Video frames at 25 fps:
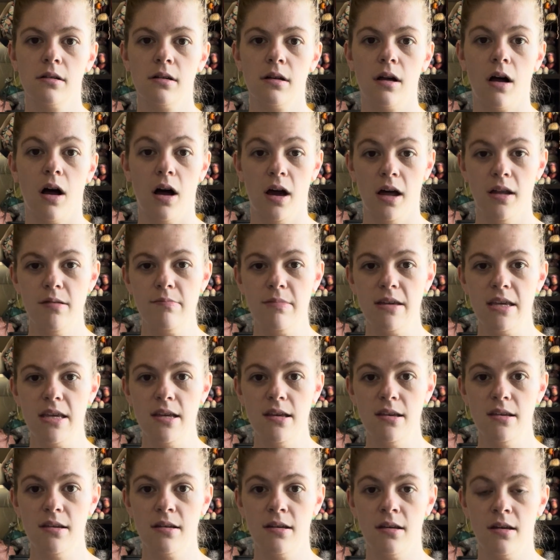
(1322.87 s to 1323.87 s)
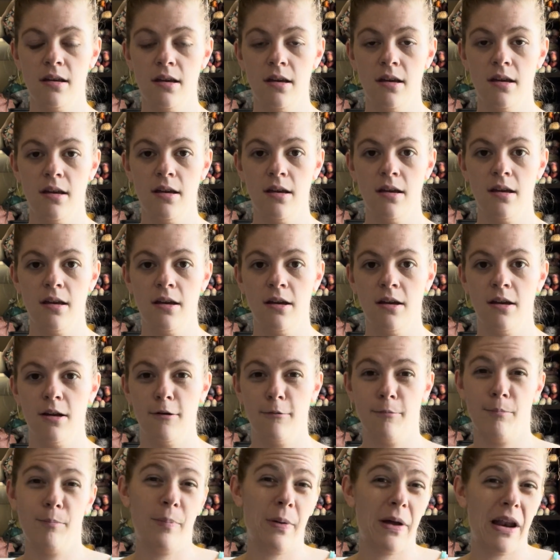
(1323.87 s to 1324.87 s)
on me,
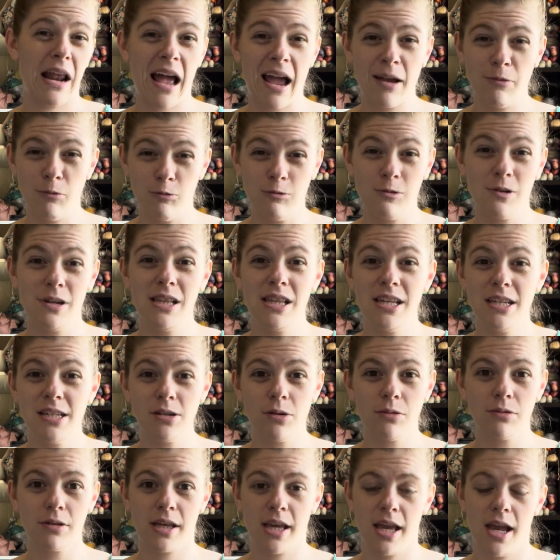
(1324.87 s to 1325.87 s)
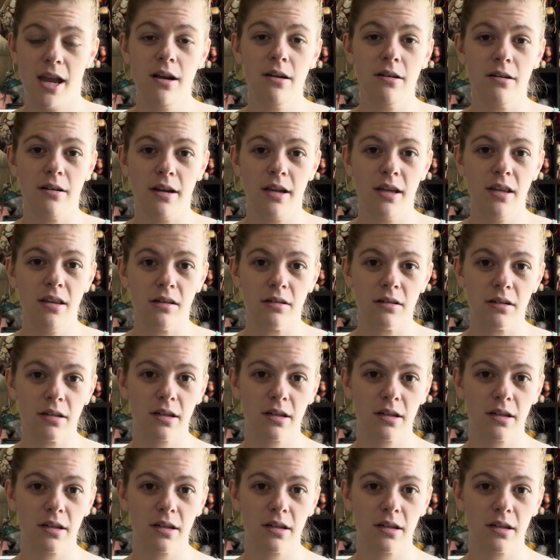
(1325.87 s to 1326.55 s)
but I really don't care either,